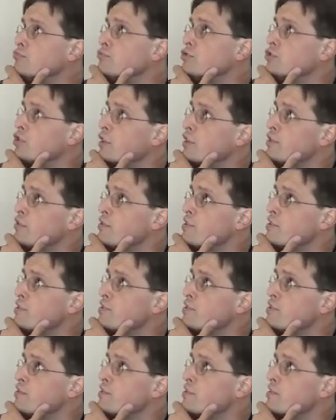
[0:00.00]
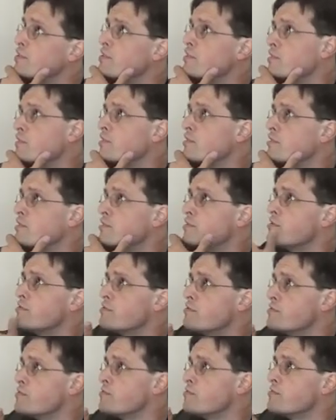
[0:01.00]
Should I do this?
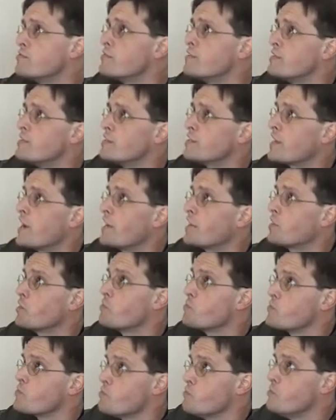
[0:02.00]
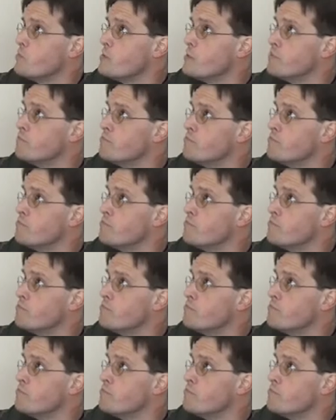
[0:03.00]
It's kind of crude.